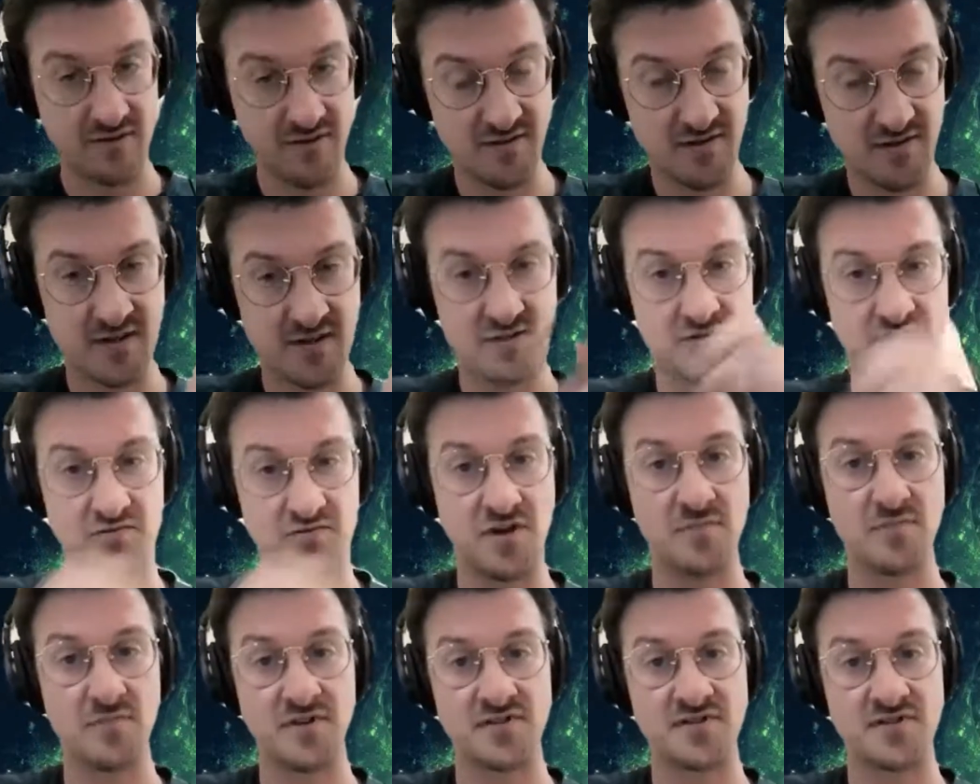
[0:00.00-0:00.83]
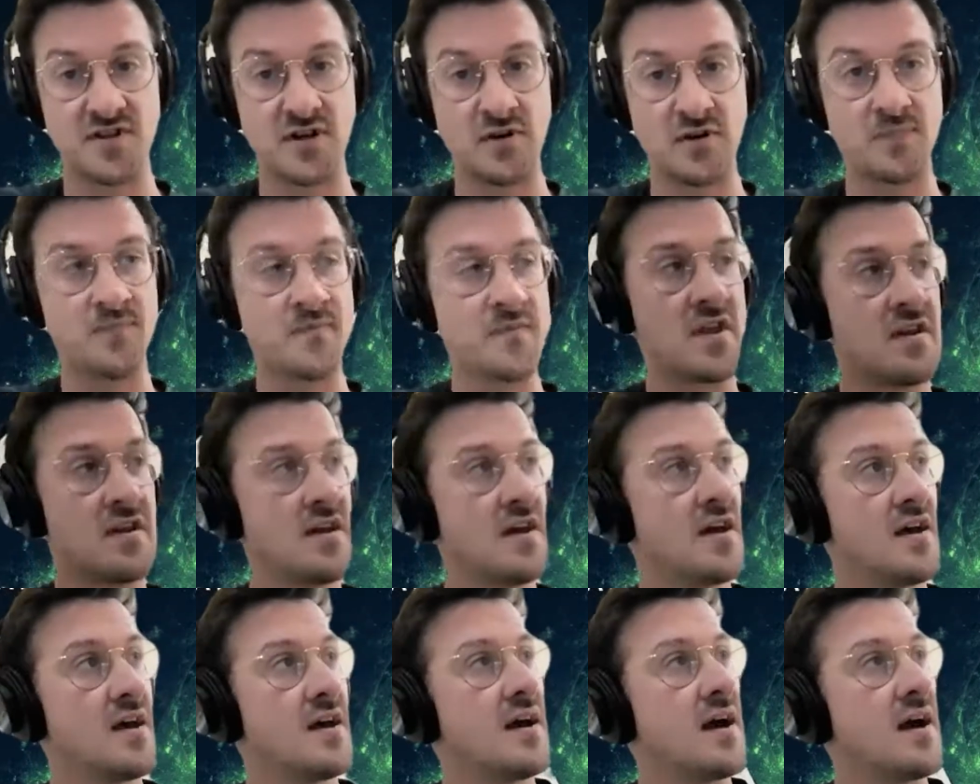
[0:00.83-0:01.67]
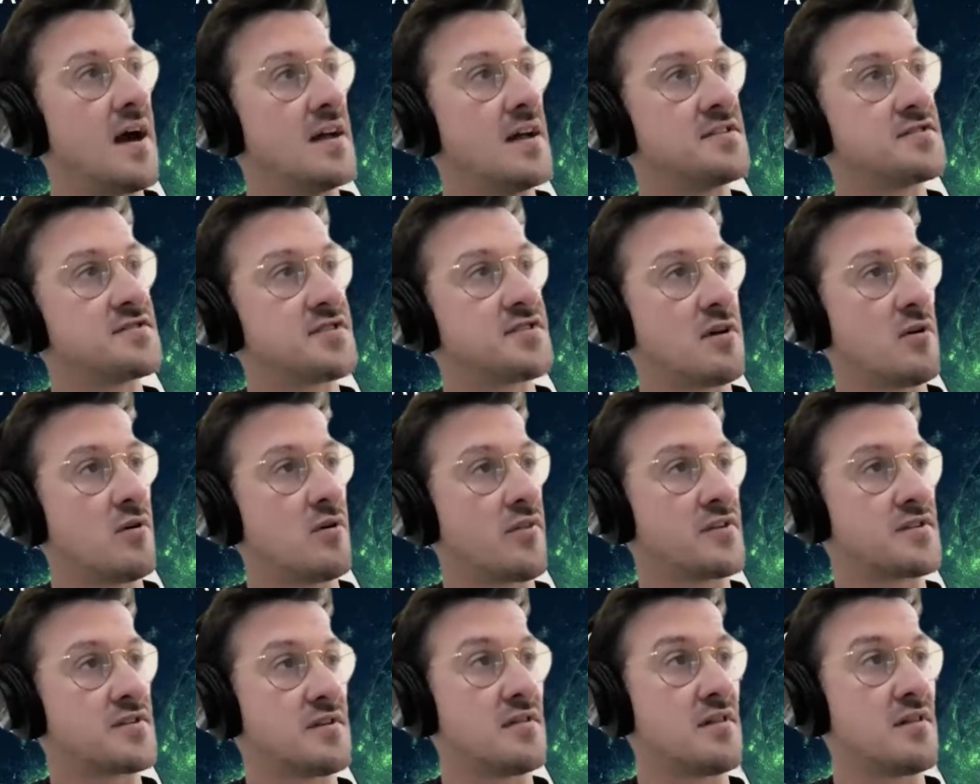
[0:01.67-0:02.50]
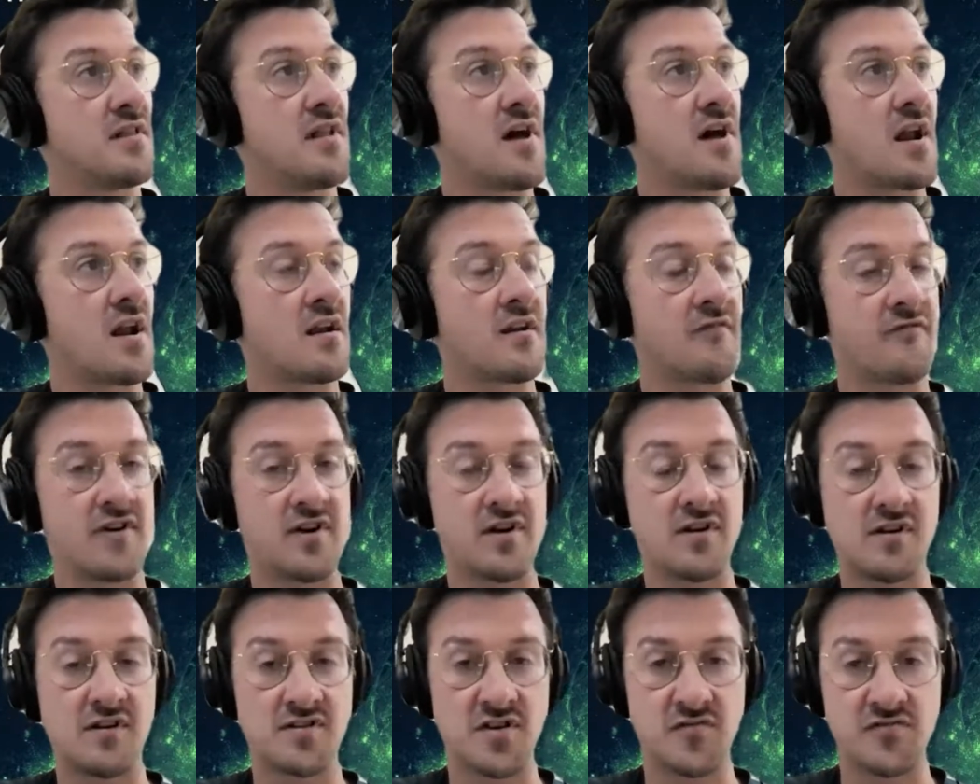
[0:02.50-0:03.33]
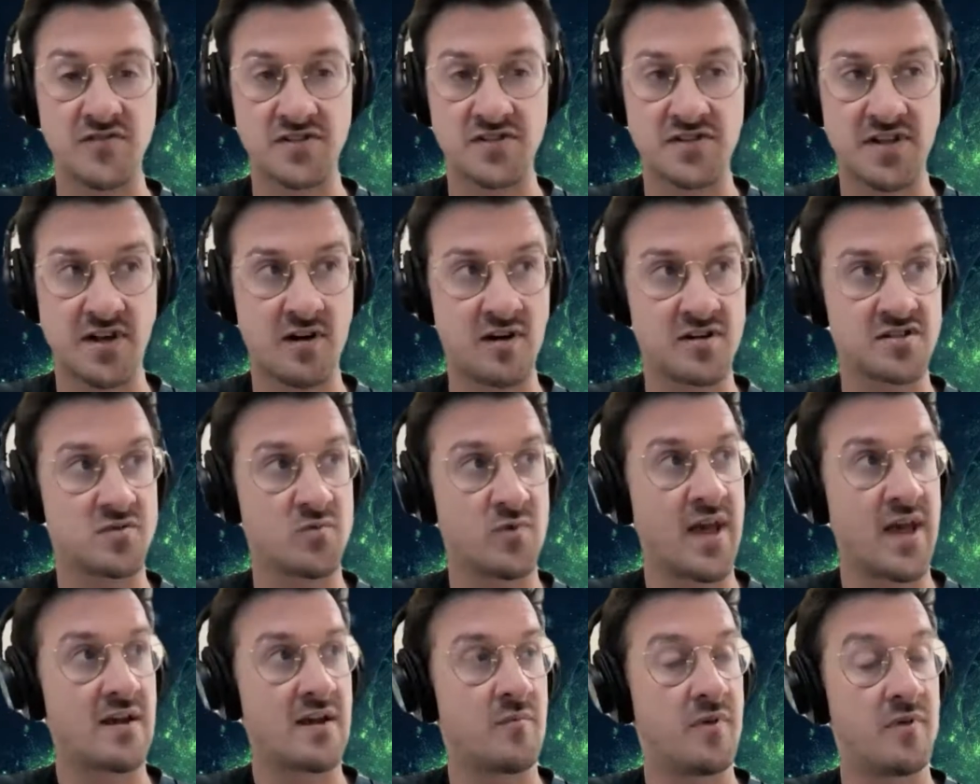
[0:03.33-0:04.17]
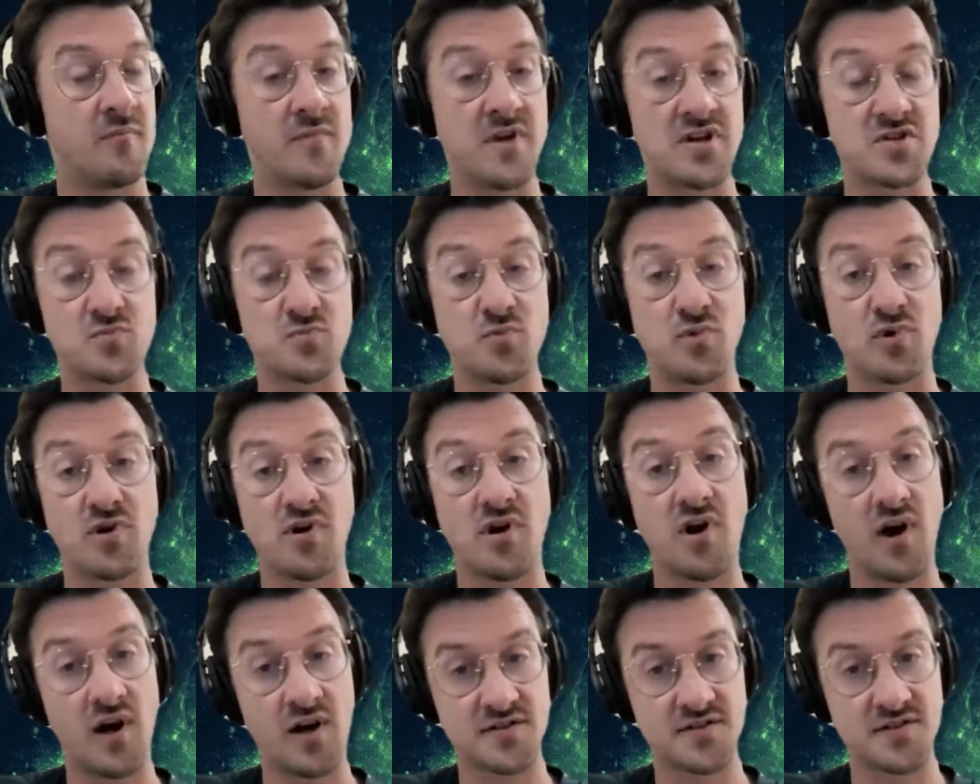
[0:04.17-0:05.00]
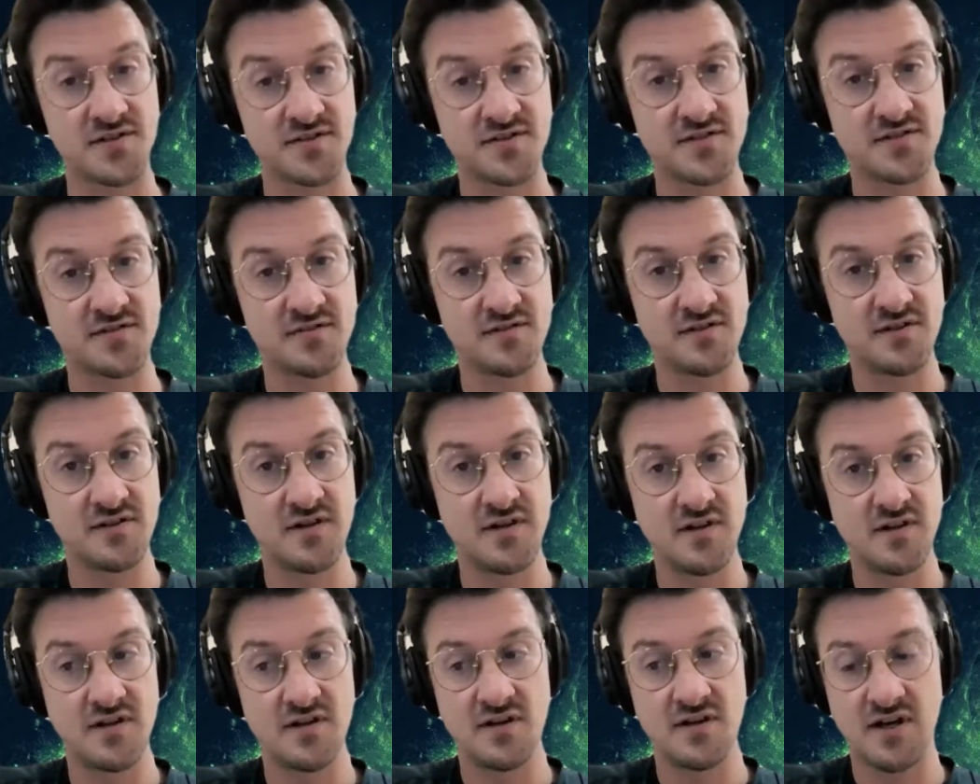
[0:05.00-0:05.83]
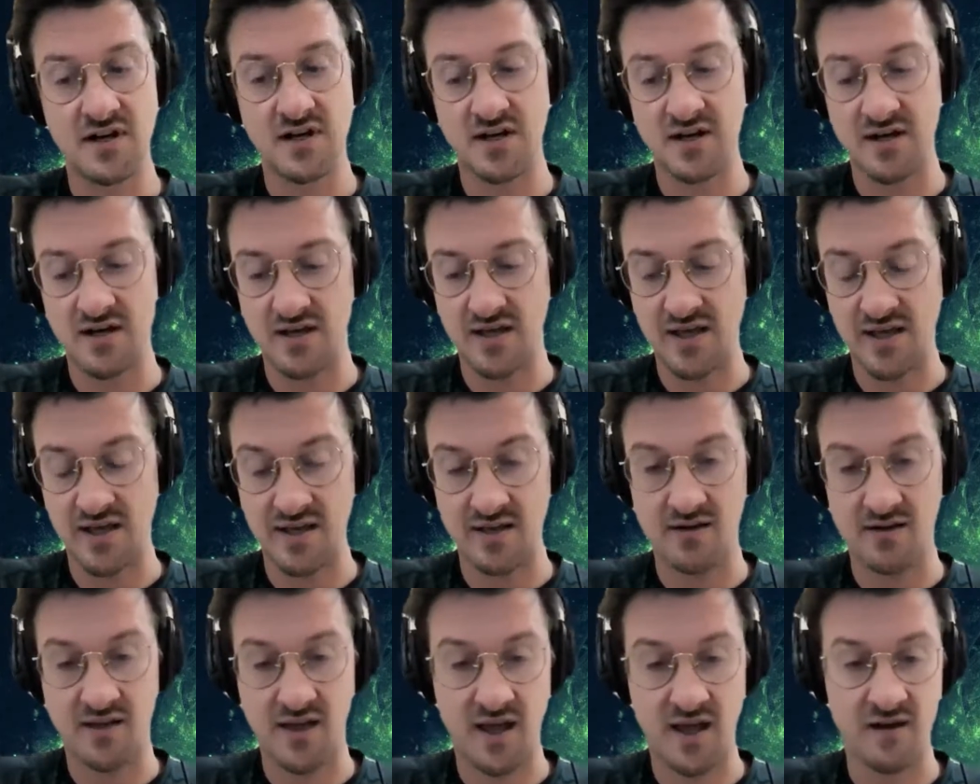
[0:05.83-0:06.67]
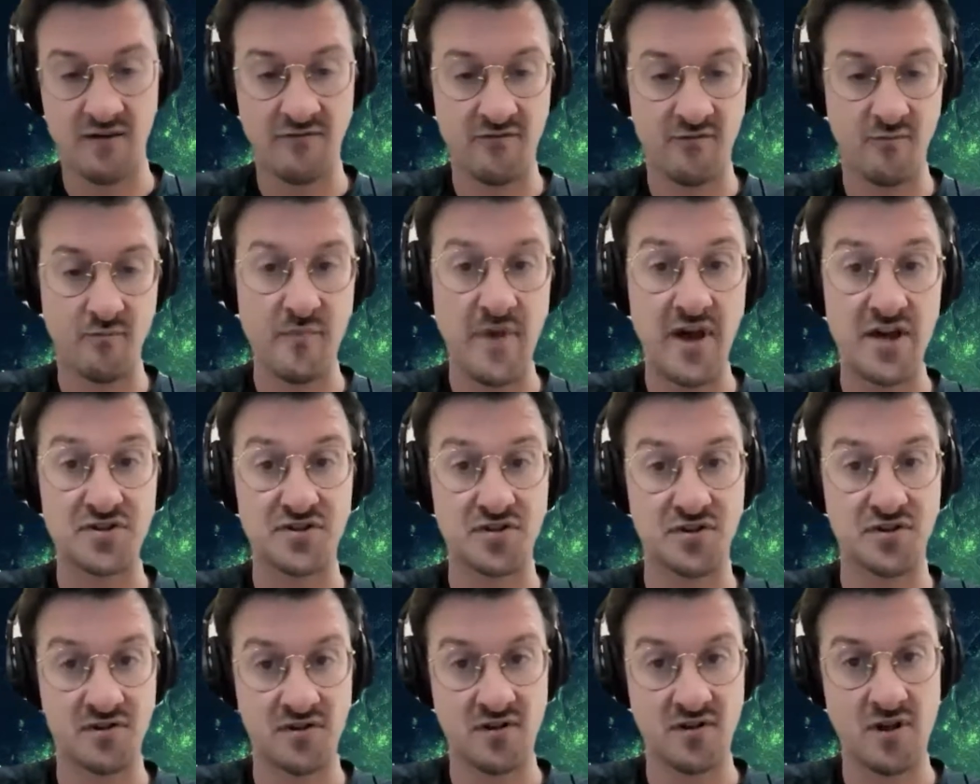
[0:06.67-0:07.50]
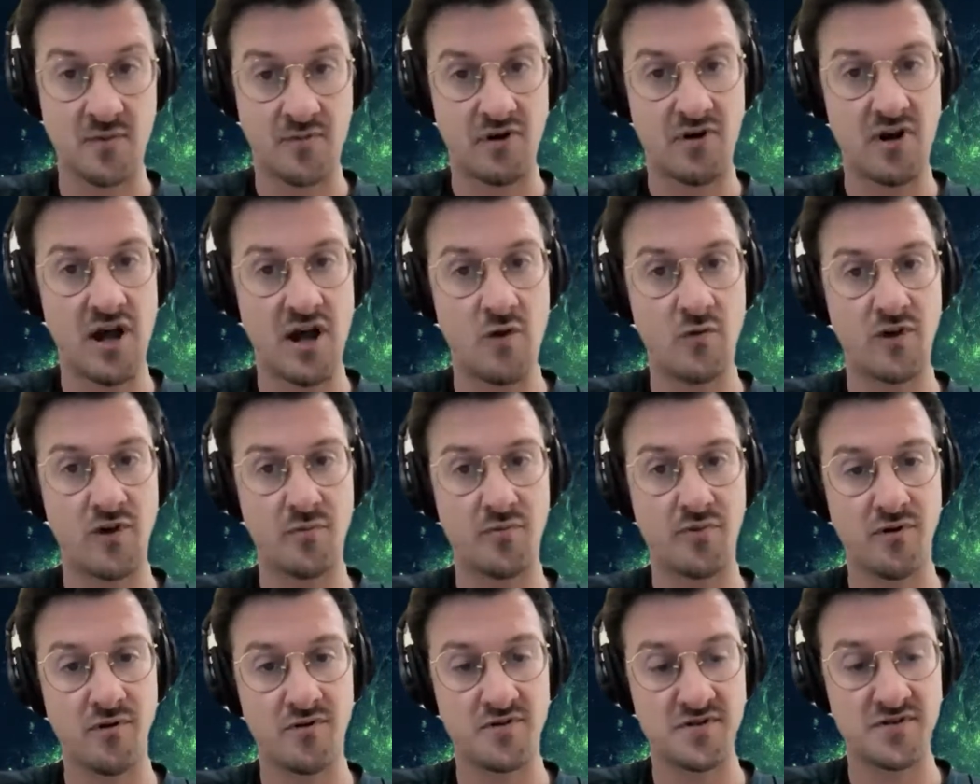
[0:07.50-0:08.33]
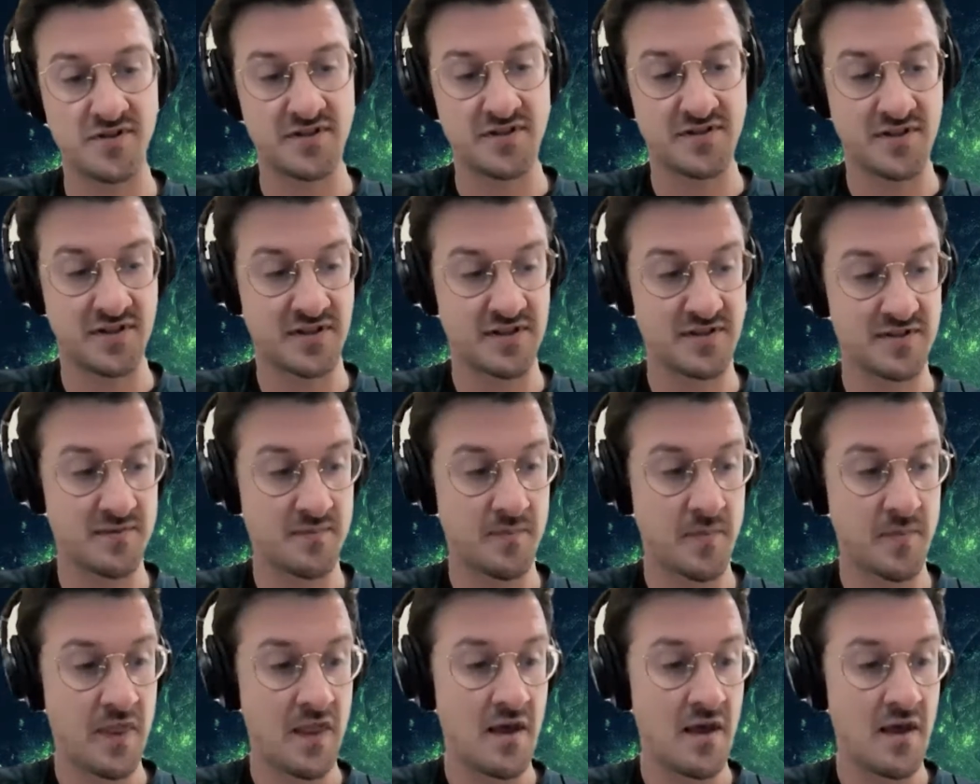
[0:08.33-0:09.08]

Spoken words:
extremely so. And so there's a lot of different surface areas, so we had to be much more cautious and kind of measured about how we approach these things.